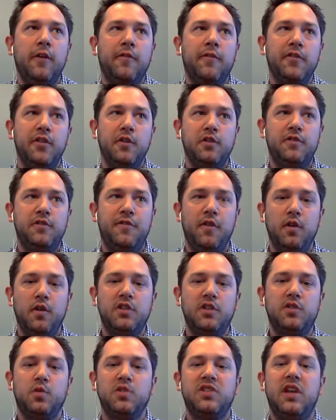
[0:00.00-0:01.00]
for those
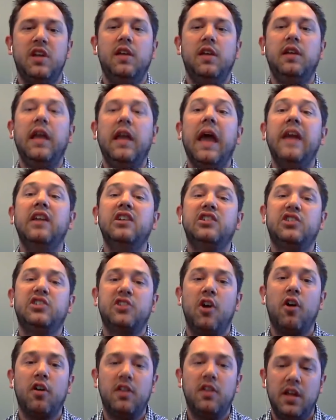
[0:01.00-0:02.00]
folks, we'll say, getting
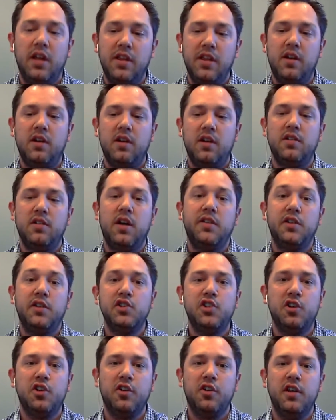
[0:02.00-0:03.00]
started on their
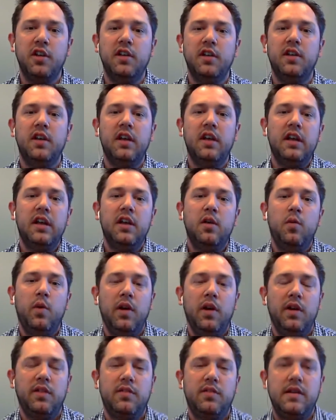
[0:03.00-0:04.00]
journey
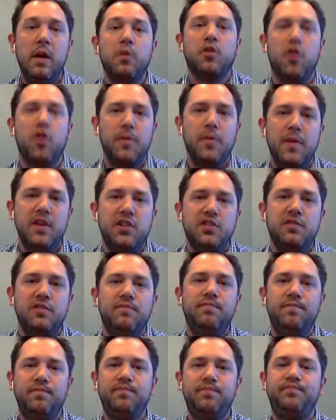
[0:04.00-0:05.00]
with network
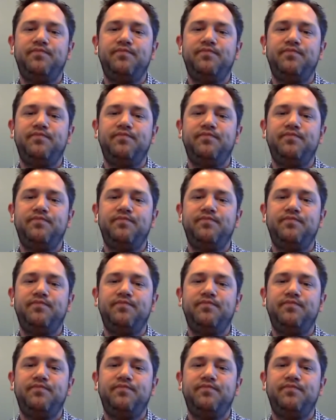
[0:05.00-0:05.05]
automation.